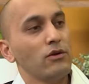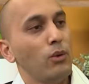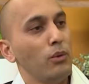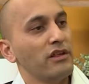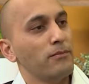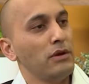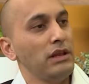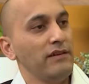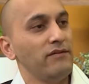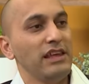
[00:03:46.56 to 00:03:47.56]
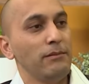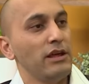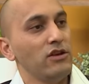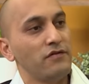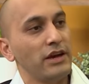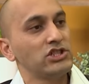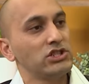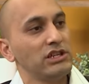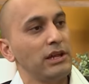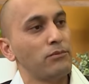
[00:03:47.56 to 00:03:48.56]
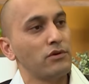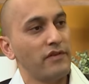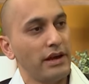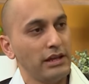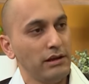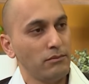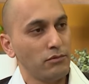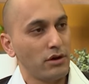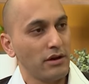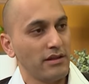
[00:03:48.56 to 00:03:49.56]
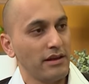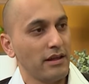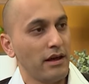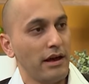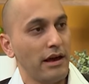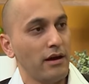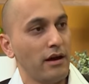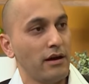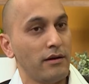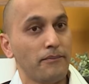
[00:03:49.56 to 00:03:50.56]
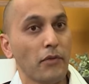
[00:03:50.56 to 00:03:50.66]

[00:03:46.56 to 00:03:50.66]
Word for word: has always believed in manufacturing and providing products that are